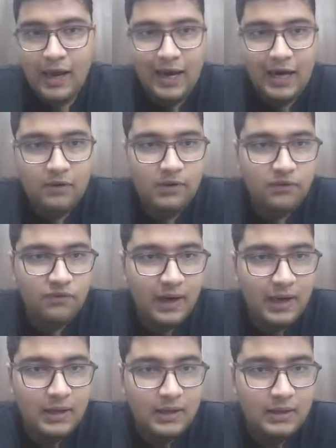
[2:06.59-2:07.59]
and we
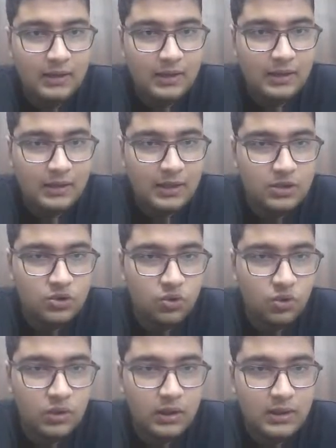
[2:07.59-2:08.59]
find this
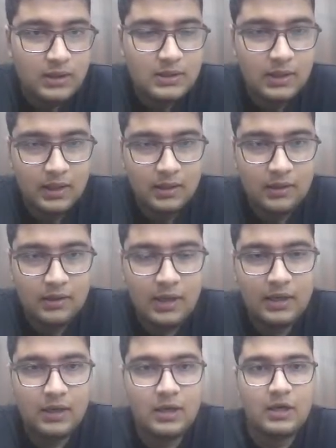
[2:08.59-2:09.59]
root is here,
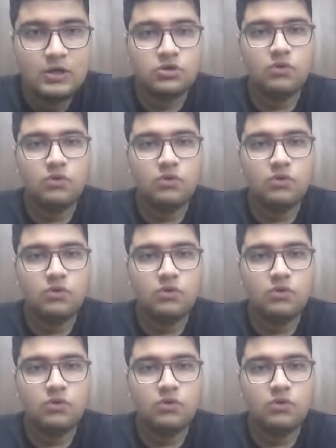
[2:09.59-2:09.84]
right? So